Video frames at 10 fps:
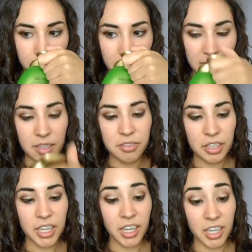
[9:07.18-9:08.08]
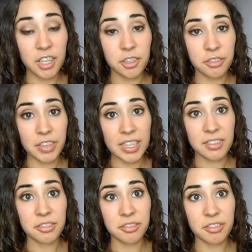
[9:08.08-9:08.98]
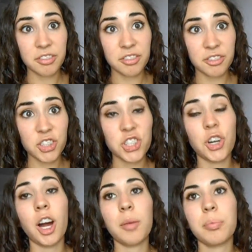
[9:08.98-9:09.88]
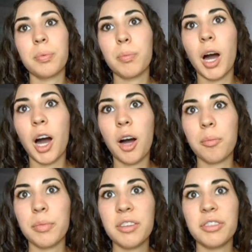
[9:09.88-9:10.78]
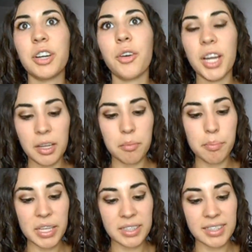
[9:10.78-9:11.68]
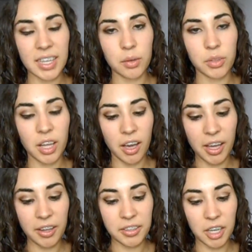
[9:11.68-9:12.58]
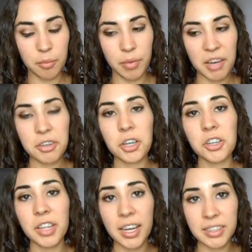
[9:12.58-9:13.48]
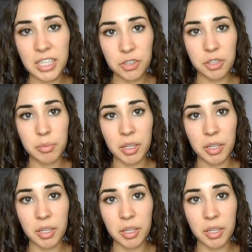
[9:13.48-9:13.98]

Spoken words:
it's a very kind of in-your-face, sharp, invigorating mint scent, and I've heard that tea tree